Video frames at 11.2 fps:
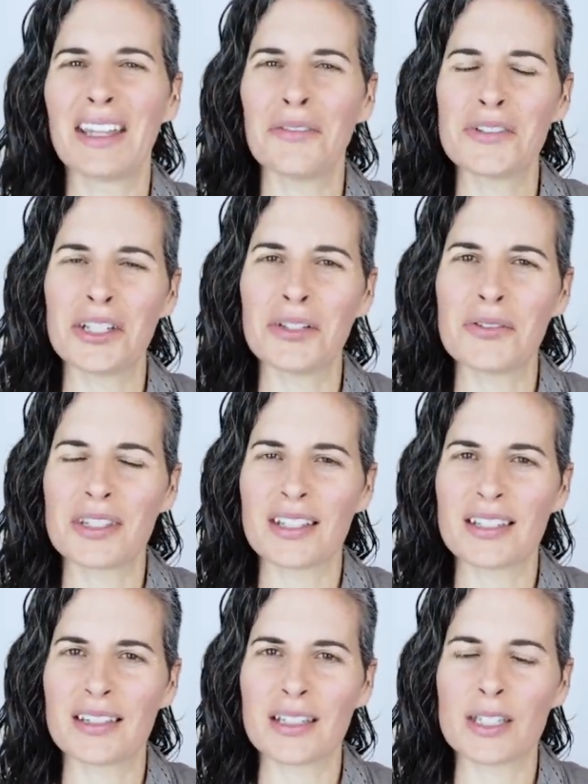I love to use
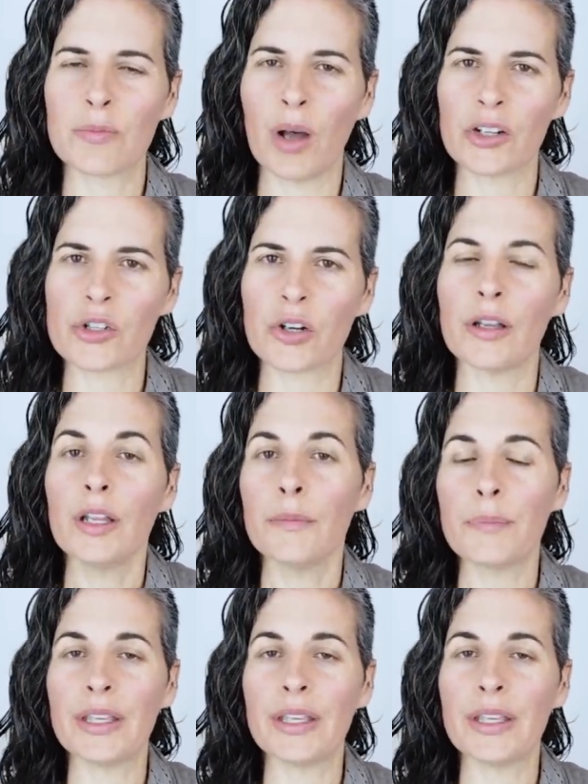this, this mantra.